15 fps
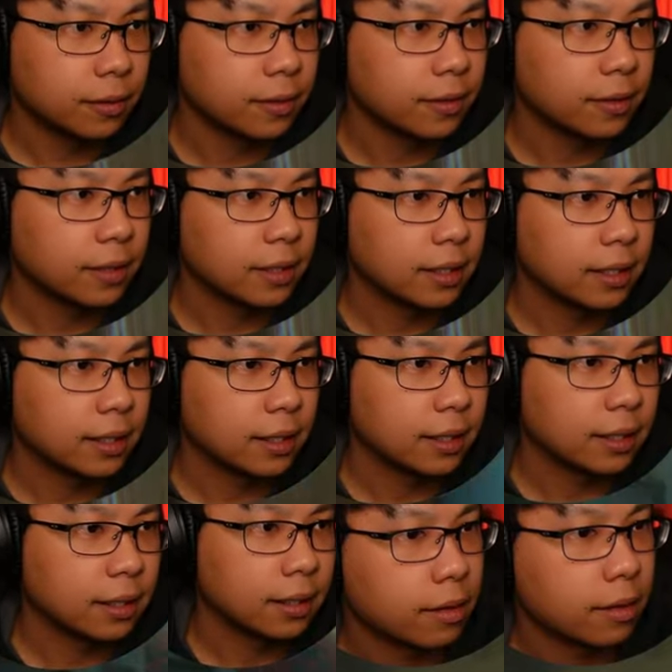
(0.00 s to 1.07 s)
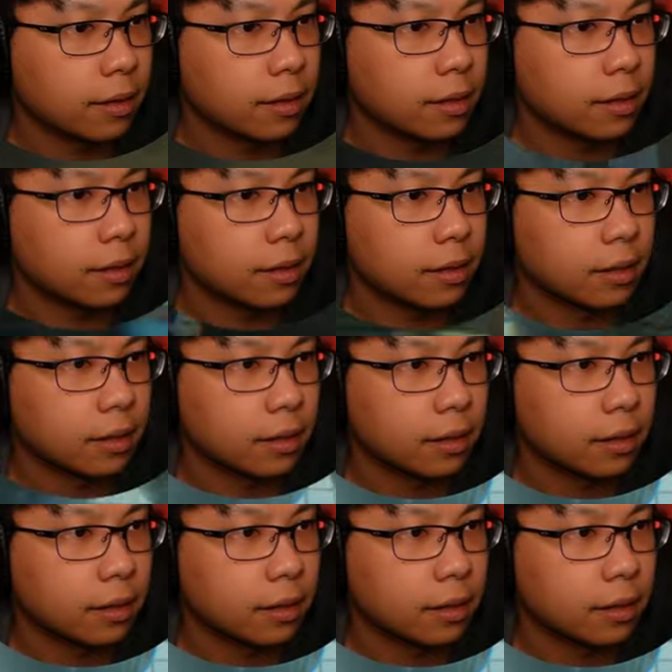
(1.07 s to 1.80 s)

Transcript: [no speech]